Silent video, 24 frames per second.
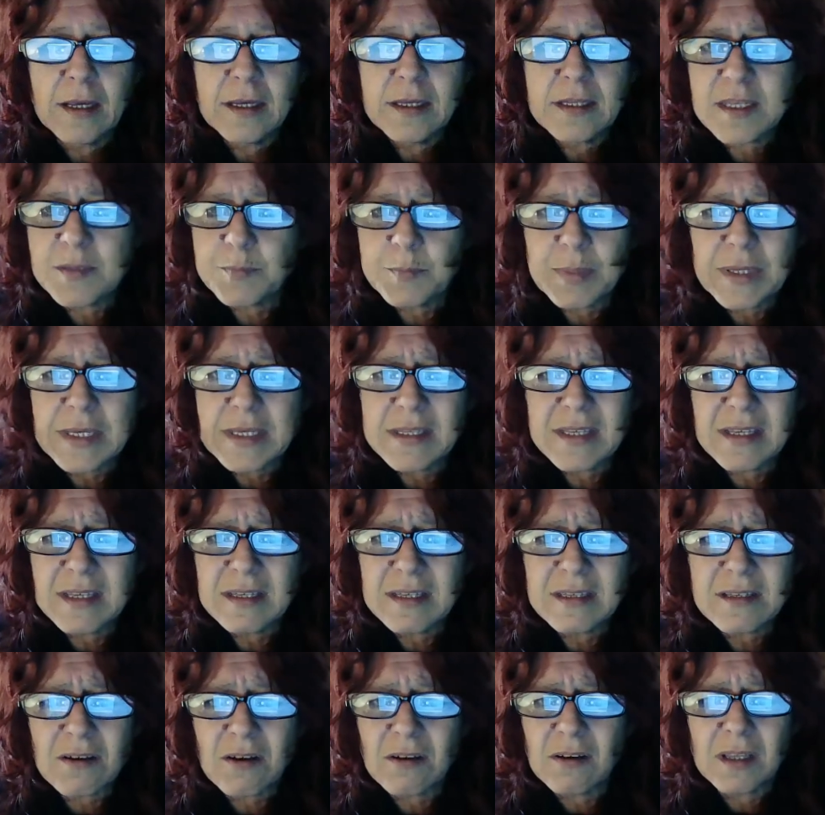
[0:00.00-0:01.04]

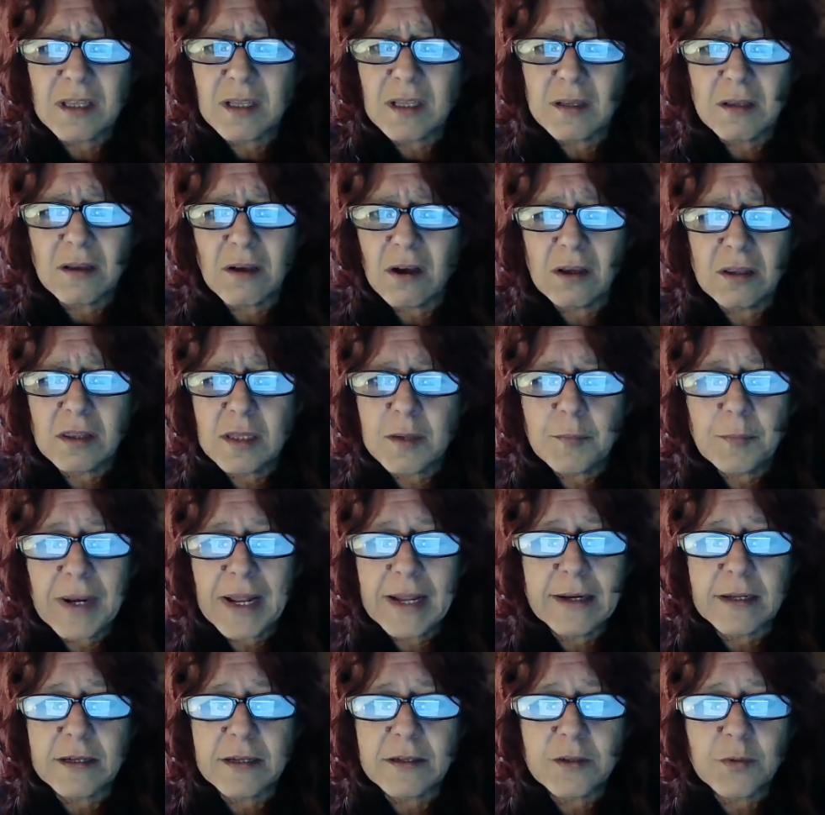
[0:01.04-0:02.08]
species on the
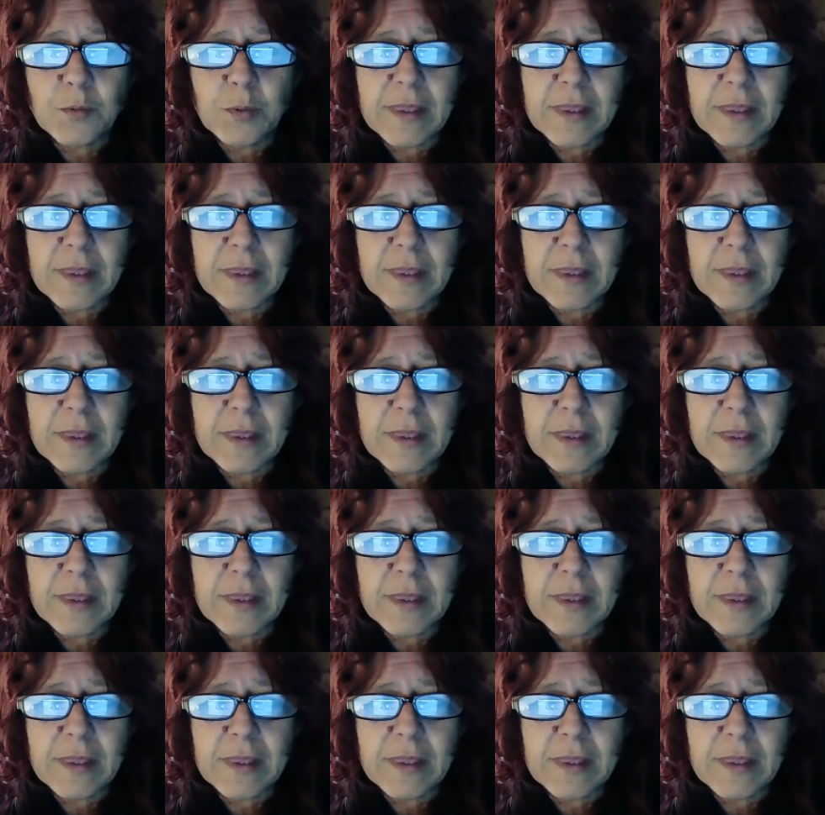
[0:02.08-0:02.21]
planet.